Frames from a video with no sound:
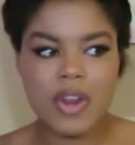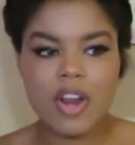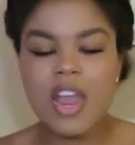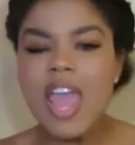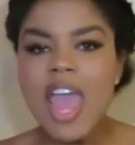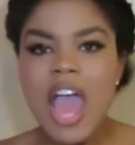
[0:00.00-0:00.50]

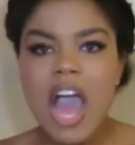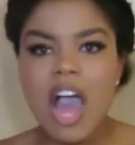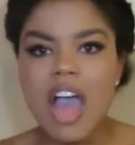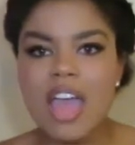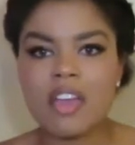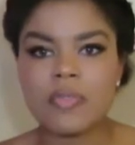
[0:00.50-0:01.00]
wear
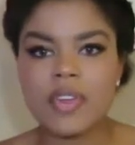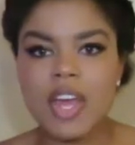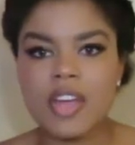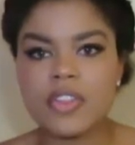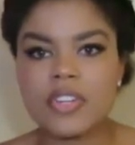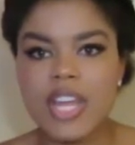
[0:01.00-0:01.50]
every
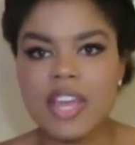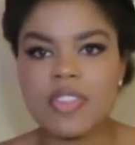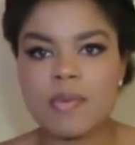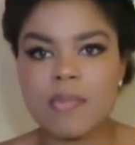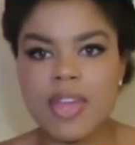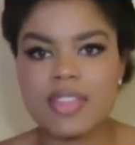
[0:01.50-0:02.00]
other day
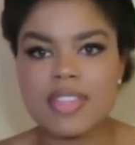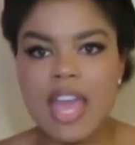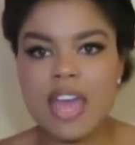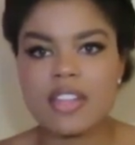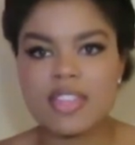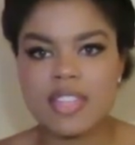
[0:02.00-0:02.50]
of the month
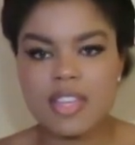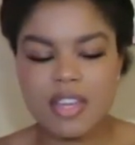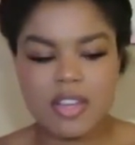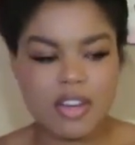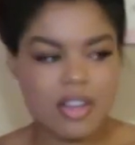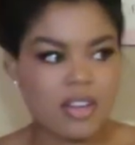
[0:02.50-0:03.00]
out of the
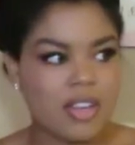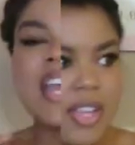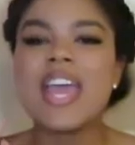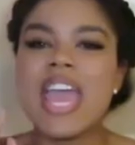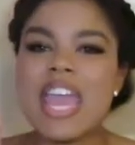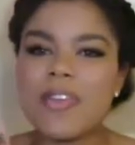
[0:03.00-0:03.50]
year.
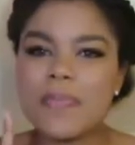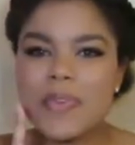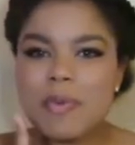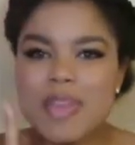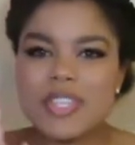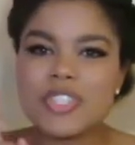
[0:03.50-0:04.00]

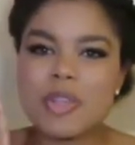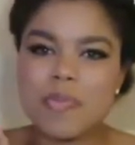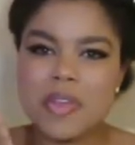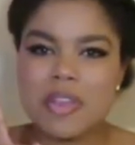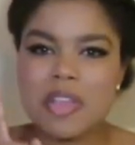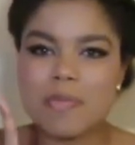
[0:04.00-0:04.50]
If you mess your
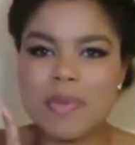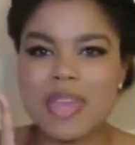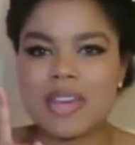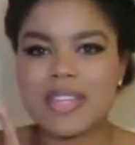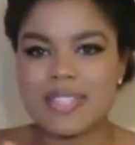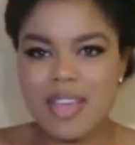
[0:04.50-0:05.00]
period
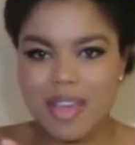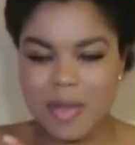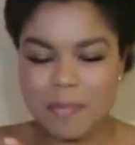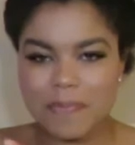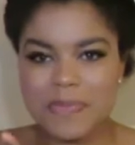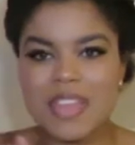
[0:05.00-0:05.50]
panties
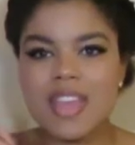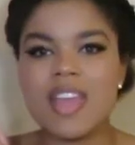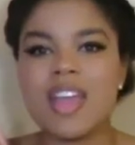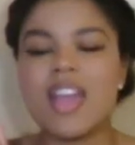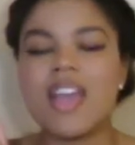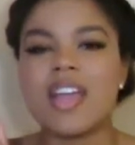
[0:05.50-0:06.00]
up,
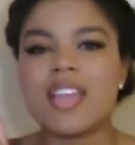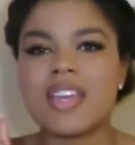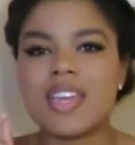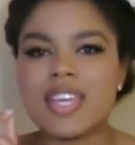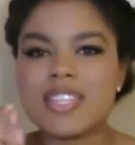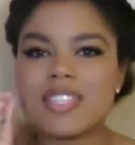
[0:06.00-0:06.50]

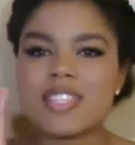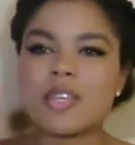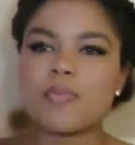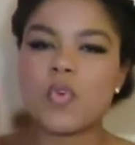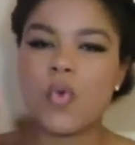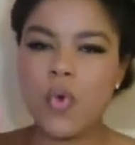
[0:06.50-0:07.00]
get
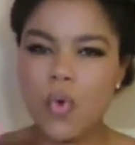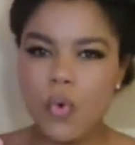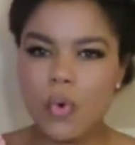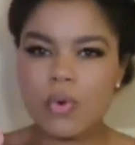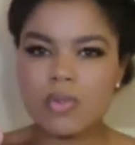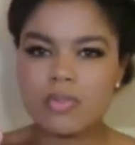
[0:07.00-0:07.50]
some
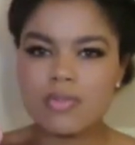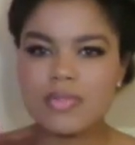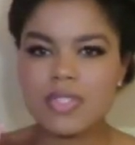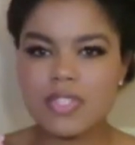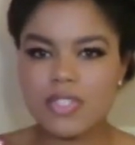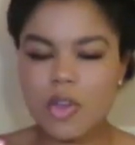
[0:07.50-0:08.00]
cool
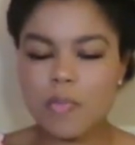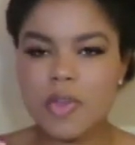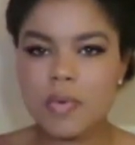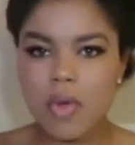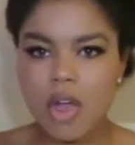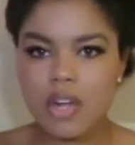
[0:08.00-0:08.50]

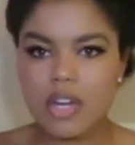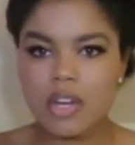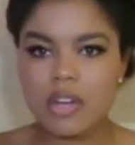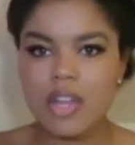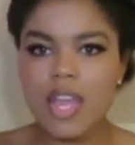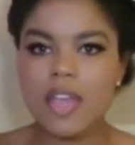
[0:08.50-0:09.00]
soapy
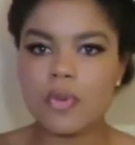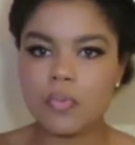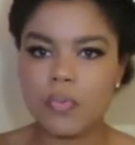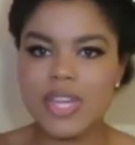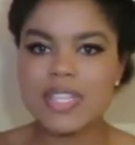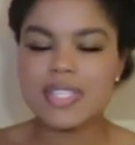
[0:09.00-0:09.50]
water
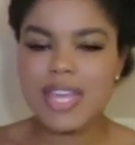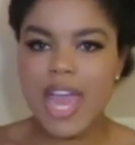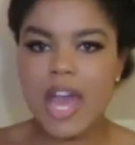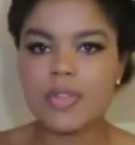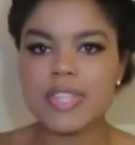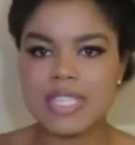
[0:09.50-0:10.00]
and rinse
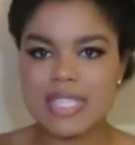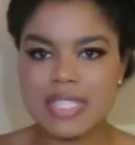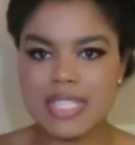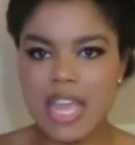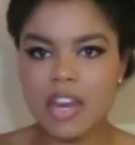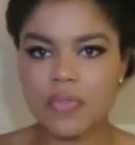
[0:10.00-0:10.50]
out the
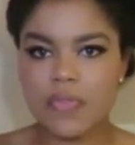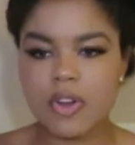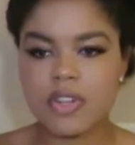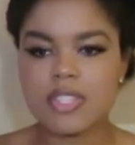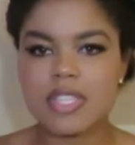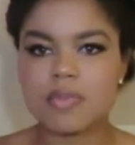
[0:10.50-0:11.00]
stain
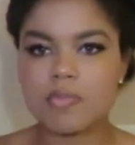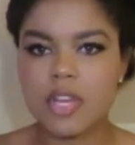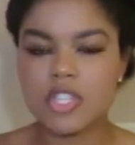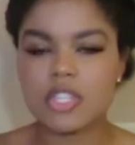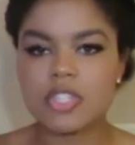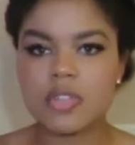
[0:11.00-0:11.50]
first as
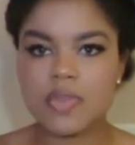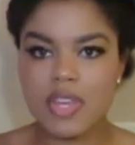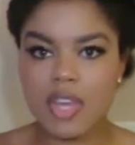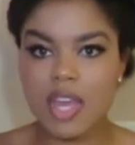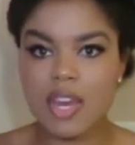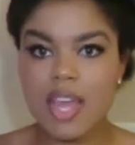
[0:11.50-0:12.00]
much as you
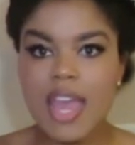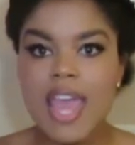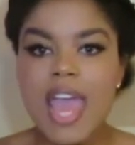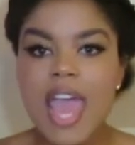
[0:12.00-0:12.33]
can,